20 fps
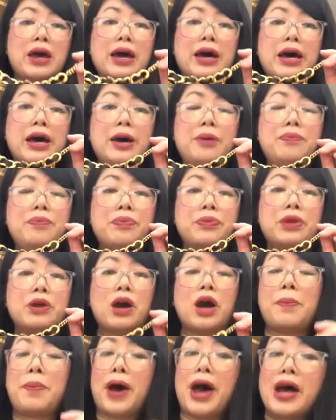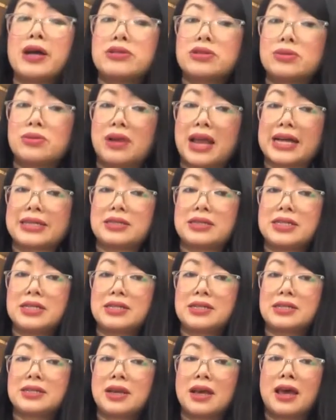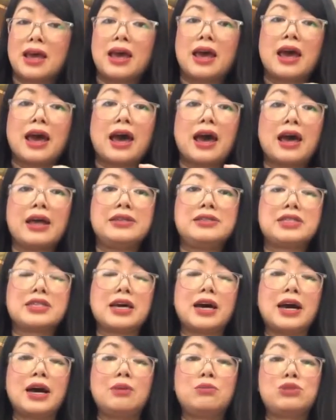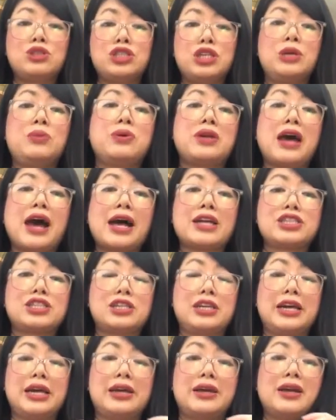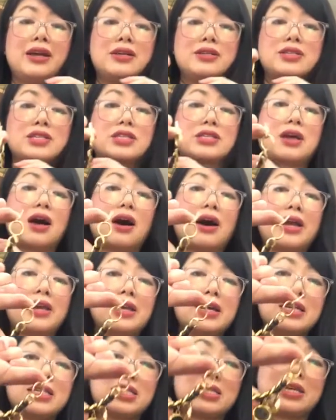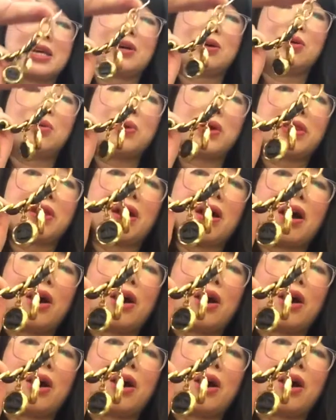um, her personal letters and um, she would actually sign a seal with her